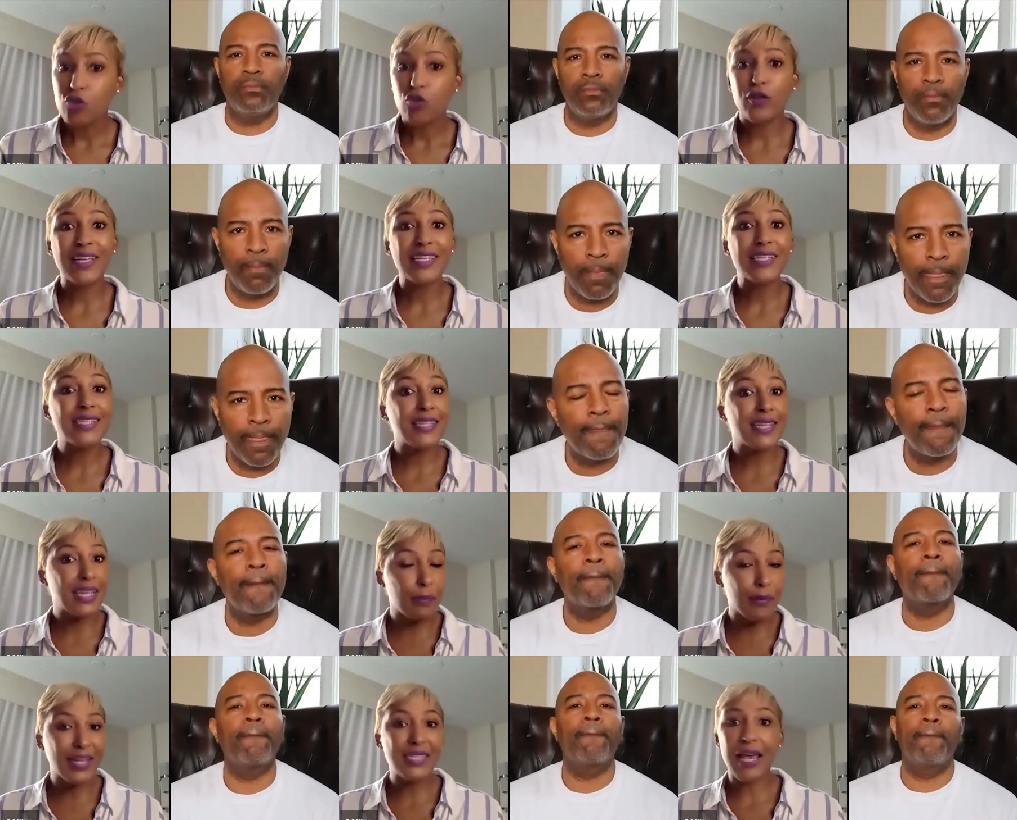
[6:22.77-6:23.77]
Speaker 1: So they
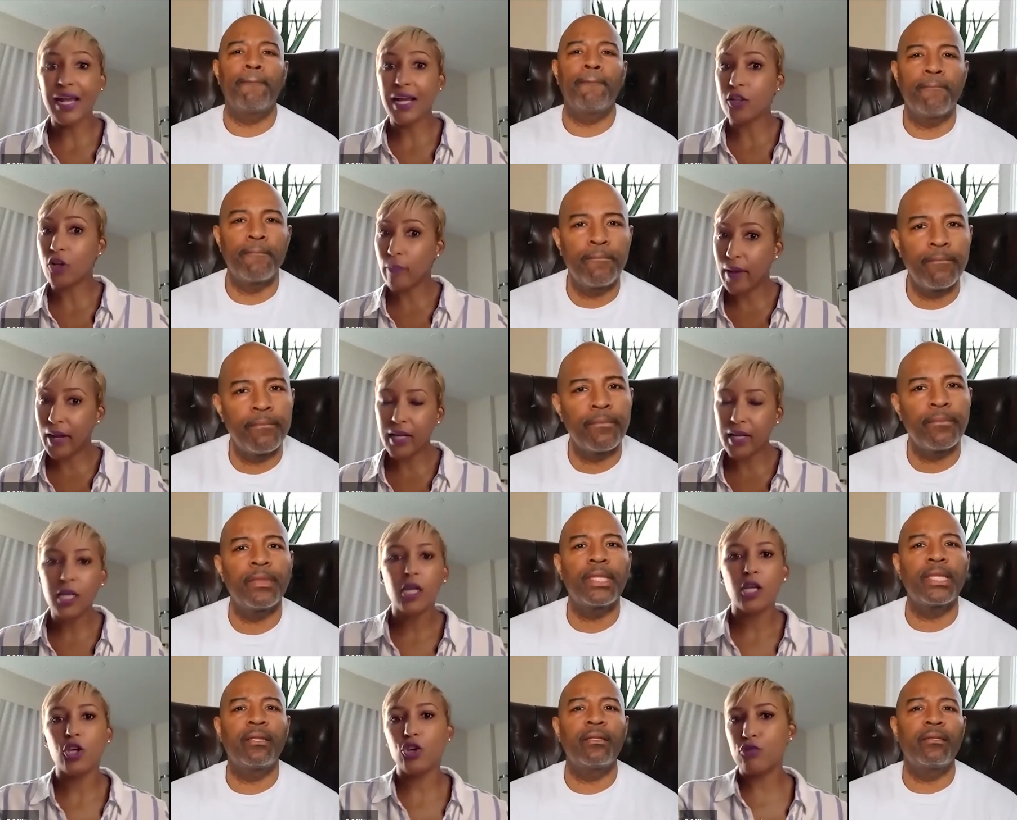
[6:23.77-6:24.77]
seen me taking their
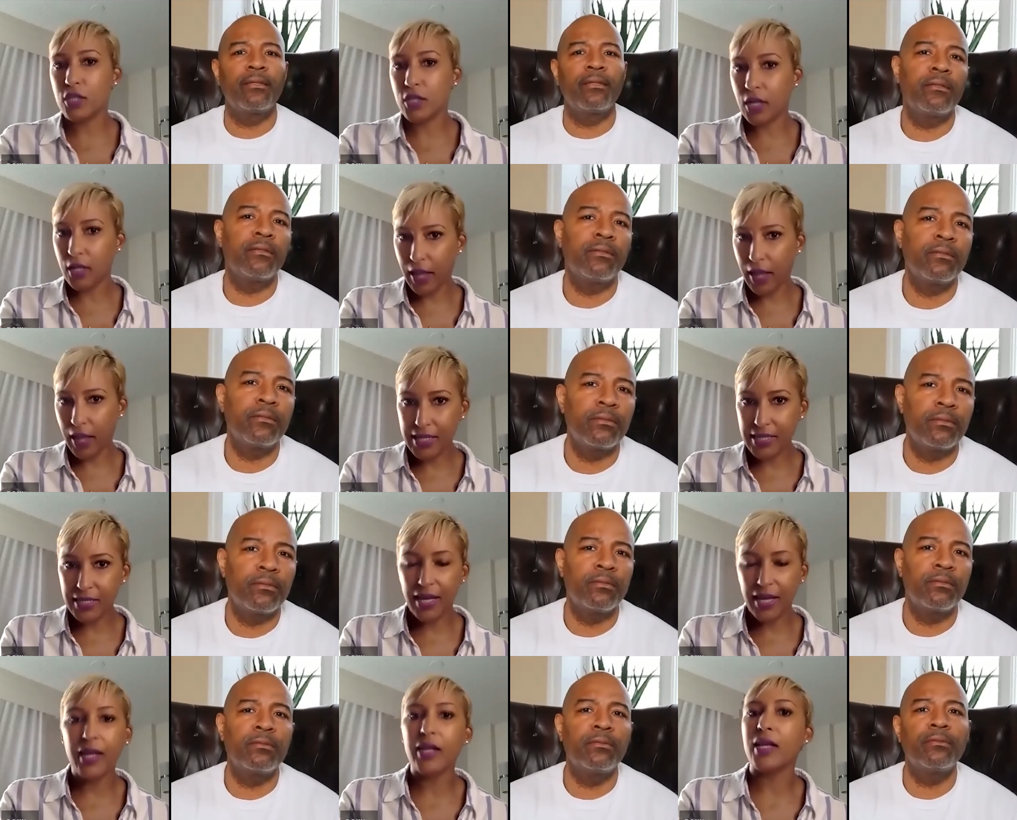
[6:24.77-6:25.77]
money, using it, like I
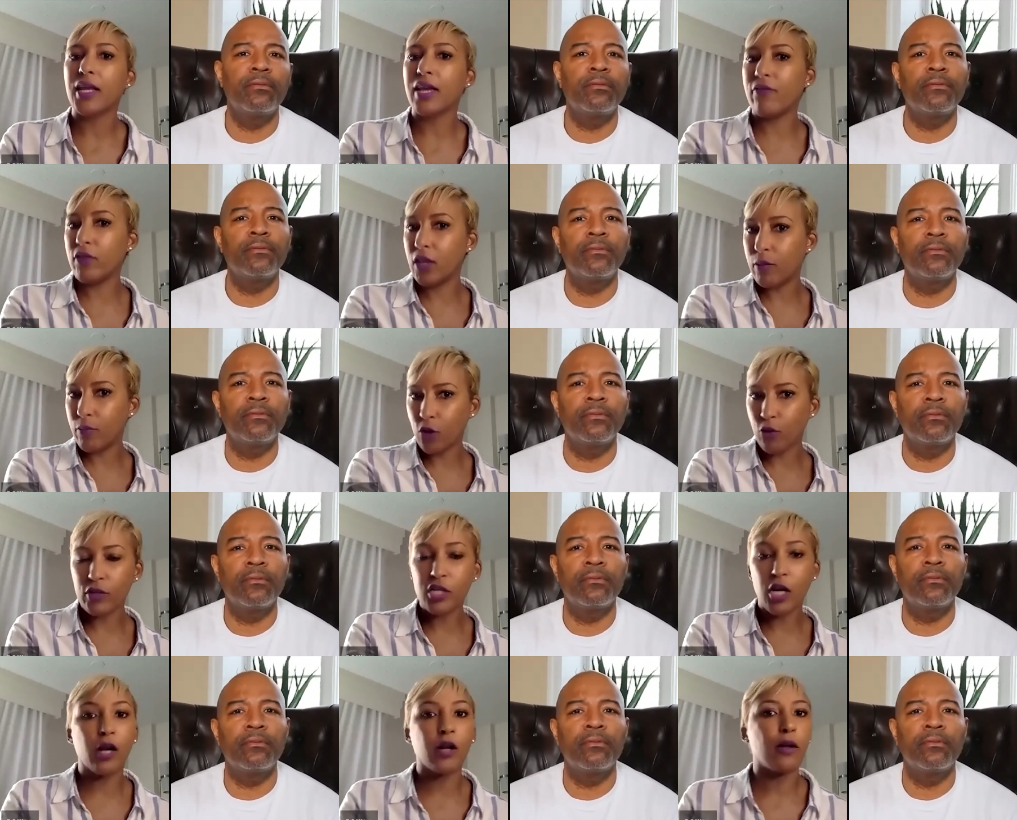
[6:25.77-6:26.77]
said, giving them their
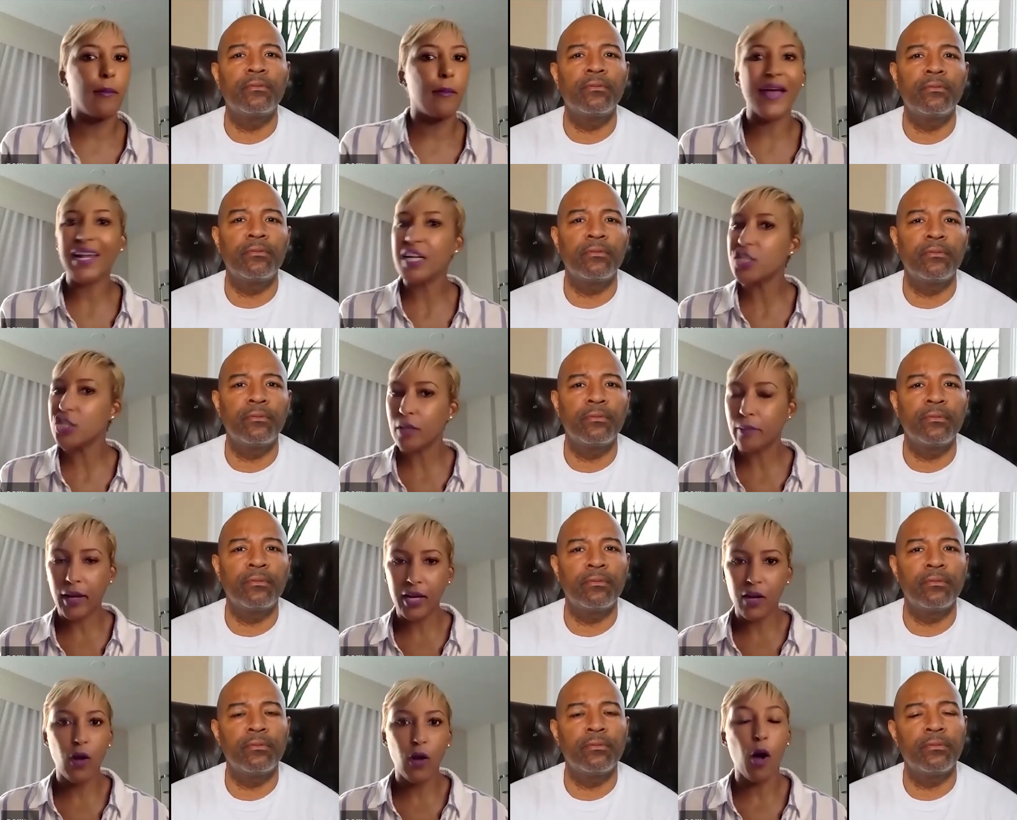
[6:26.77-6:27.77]
return, managing
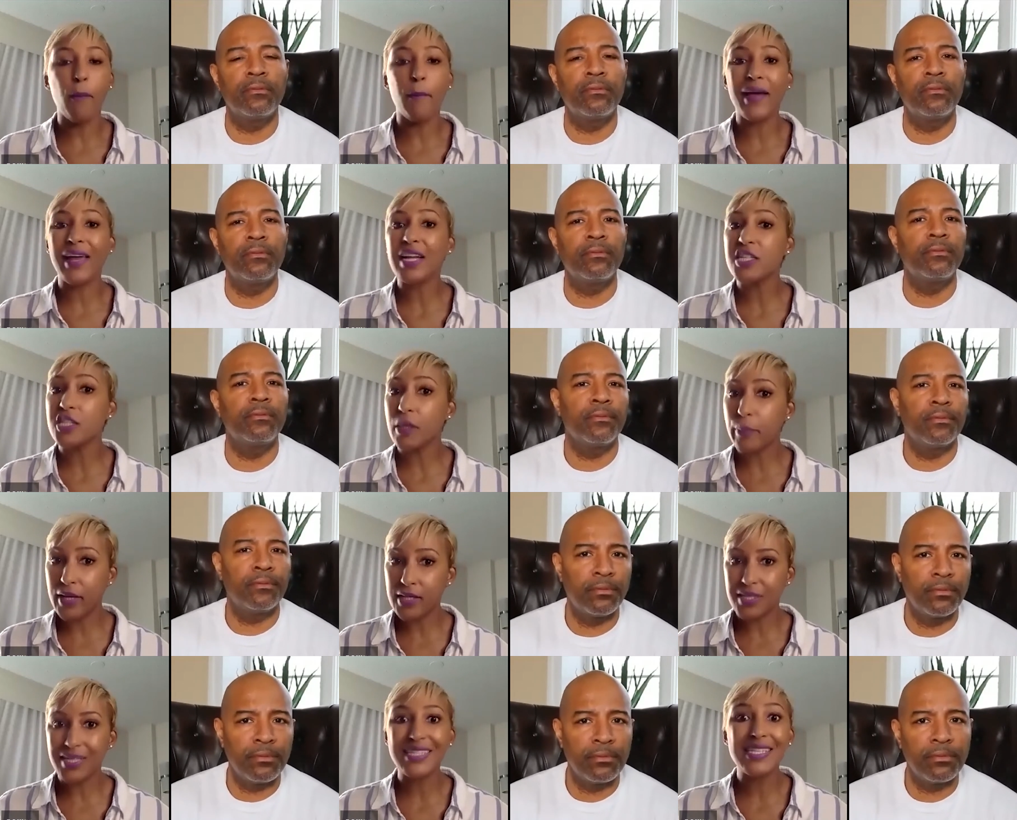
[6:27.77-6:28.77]
money well, managing
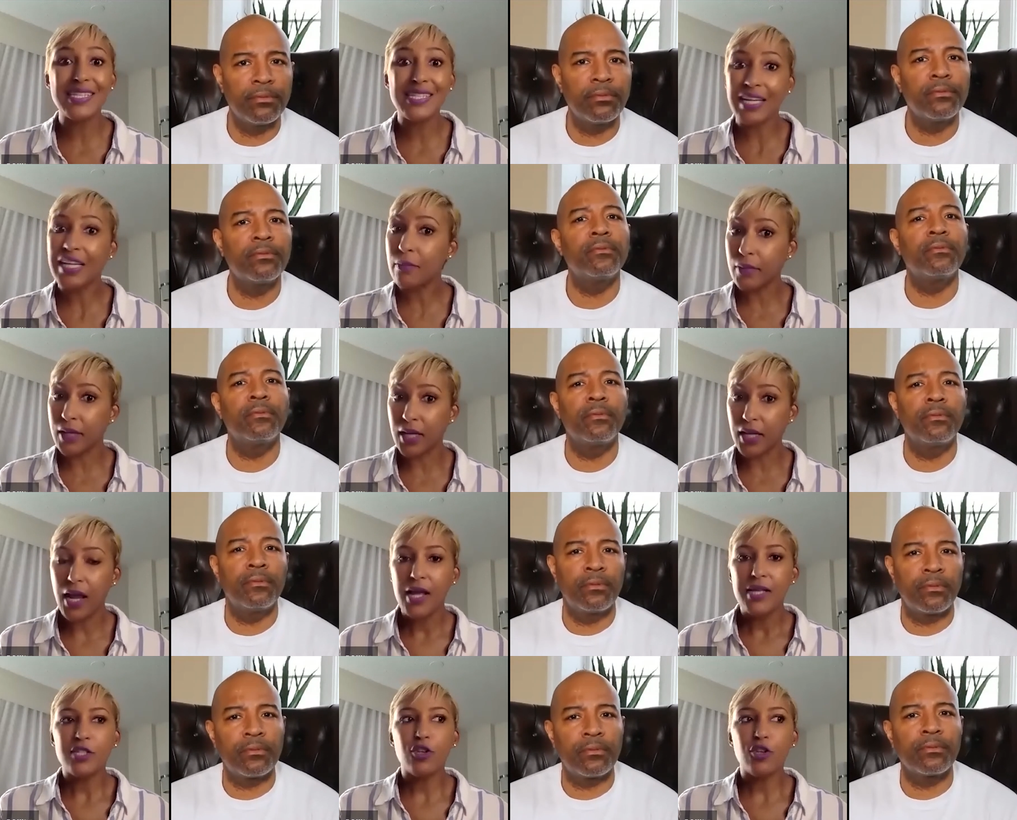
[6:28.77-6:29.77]
business. They seen me.
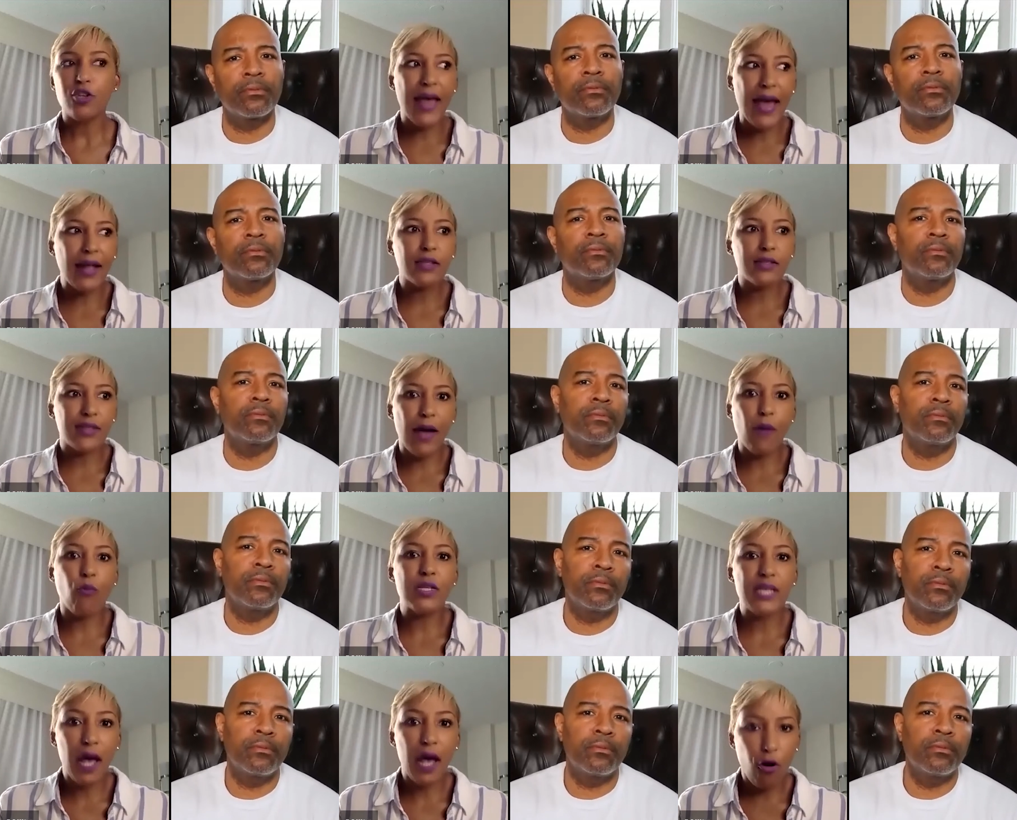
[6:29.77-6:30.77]
So that that
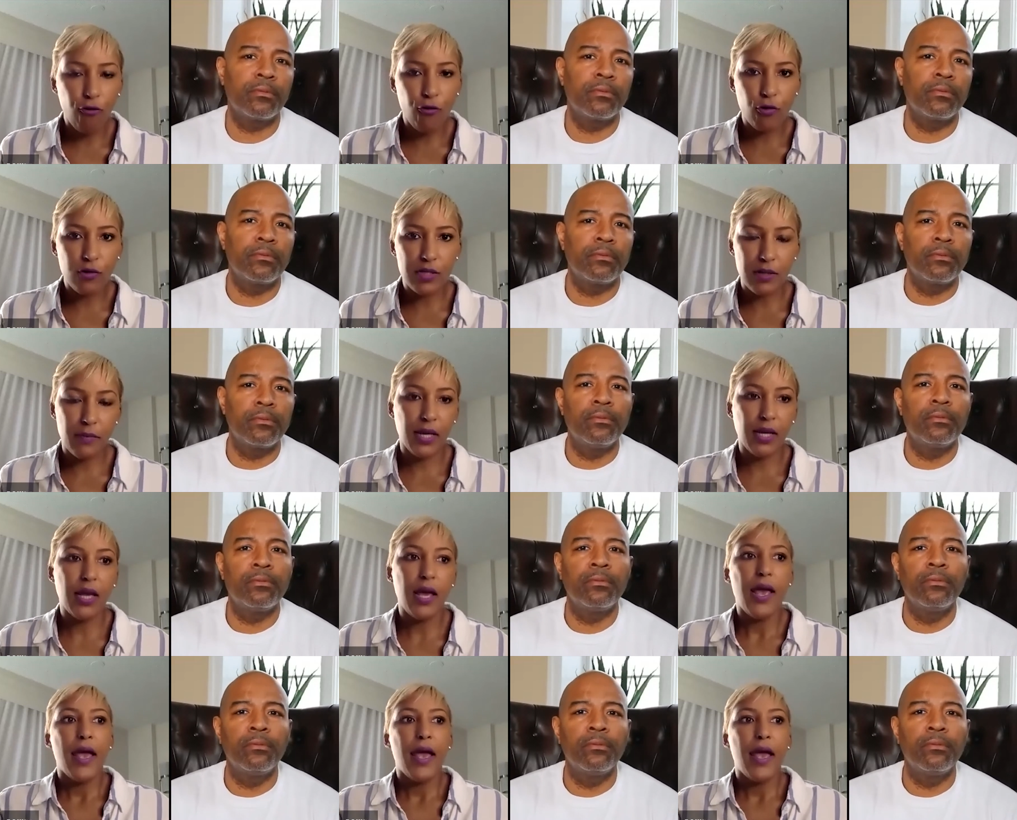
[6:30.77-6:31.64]
was helpful to me.